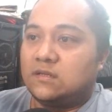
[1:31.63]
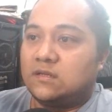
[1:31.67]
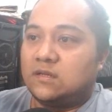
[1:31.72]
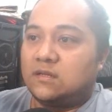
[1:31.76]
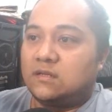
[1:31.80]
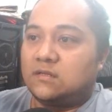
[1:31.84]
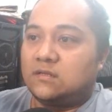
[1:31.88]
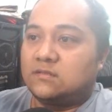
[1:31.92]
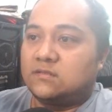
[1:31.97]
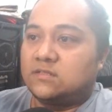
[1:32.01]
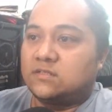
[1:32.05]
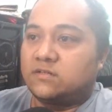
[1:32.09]

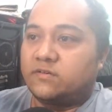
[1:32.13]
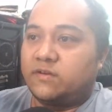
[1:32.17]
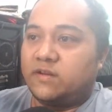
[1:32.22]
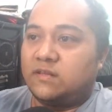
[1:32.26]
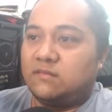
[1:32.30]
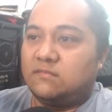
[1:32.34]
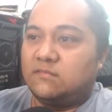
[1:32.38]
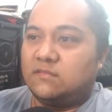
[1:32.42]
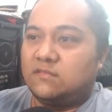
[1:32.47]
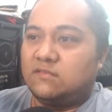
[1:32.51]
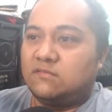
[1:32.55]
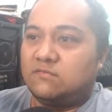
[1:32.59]

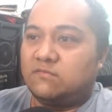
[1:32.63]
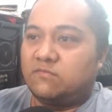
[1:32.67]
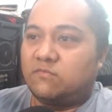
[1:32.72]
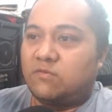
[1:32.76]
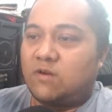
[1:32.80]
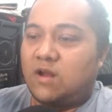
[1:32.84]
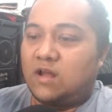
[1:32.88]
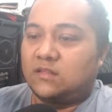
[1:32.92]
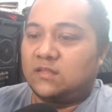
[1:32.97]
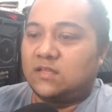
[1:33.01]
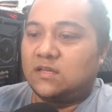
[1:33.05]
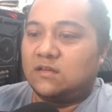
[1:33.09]
Screen
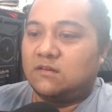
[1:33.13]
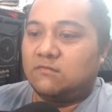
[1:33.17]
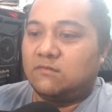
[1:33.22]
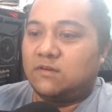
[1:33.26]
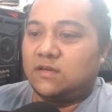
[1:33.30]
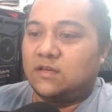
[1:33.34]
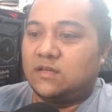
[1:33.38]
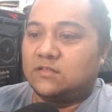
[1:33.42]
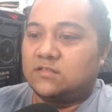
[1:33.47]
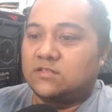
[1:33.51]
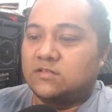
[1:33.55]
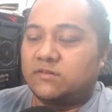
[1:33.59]
rotting
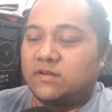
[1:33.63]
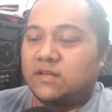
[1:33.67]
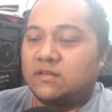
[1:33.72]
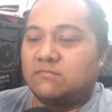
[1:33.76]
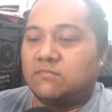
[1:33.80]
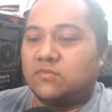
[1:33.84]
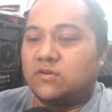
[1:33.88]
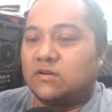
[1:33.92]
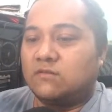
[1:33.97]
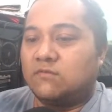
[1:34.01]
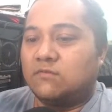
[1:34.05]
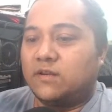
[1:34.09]
away, screen
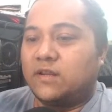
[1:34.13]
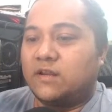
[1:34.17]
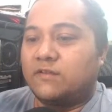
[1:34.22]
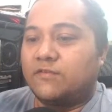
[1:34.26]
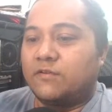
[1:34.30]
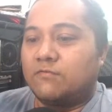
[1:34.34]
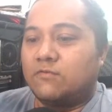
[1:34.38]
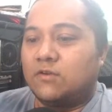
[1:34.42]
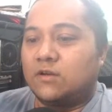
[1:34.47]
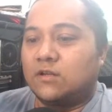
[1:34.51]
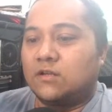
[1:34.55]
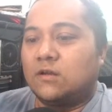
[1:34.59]
burn, whatever you
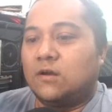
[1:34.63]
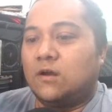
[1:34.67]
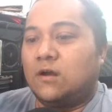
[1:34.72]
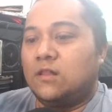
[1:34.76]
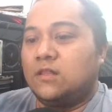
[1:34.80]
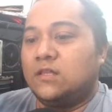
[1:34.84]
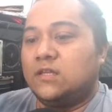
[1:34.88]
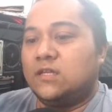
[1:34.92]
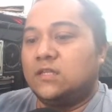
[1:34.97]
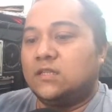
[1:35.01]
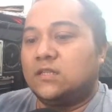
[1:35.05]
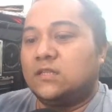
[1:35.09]
want to call
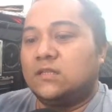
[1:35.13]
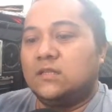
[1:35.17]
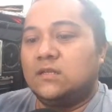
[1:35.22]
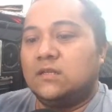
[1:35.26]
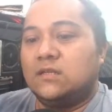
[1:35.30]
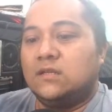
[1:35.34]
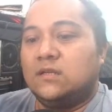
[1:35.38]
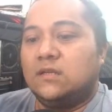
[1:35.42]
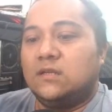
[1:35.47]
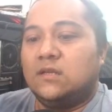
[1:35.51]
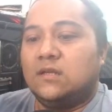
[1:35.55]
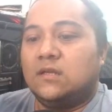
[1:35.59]
it.
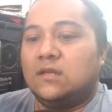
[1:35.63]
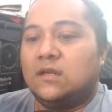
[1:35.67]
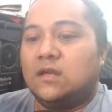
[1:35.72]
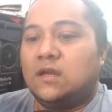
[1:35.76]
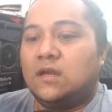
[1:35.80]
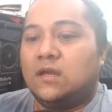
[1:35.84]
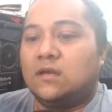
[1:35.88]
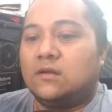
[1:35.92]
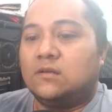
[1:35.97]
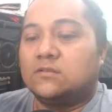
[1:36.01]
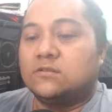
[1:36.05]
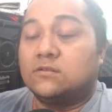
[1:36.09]

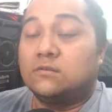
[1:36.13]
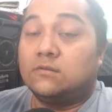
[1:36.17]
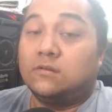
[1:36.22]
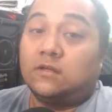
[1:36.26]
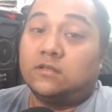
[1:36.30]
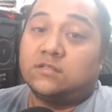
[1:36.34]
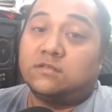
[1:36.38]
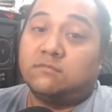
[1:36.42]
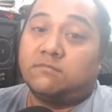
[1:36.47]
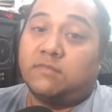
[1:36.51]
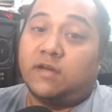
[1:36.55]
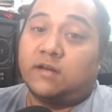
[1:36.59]
I also
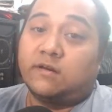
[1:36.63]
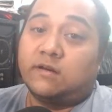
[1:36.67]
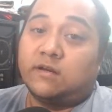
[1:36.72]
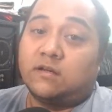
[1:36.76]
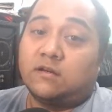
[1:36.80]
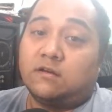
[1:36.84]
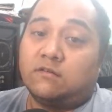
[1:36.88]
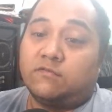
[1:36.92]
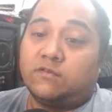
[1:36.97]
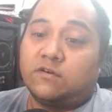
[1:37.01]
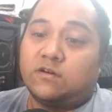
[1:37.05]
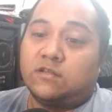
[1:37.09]
lost the battery
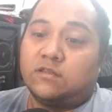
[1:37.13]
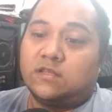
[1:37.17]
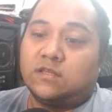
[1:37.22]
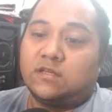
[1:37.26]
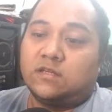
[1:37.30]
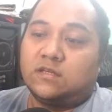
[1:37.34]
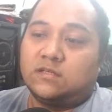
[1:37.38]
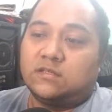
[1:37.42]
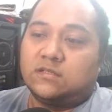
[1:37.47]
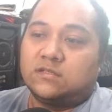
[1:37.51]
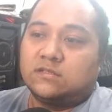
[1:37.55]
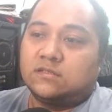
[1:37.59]
cover on
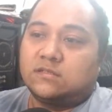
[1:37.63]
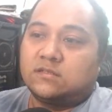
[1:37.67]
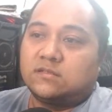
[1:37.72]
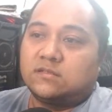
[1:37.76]
this.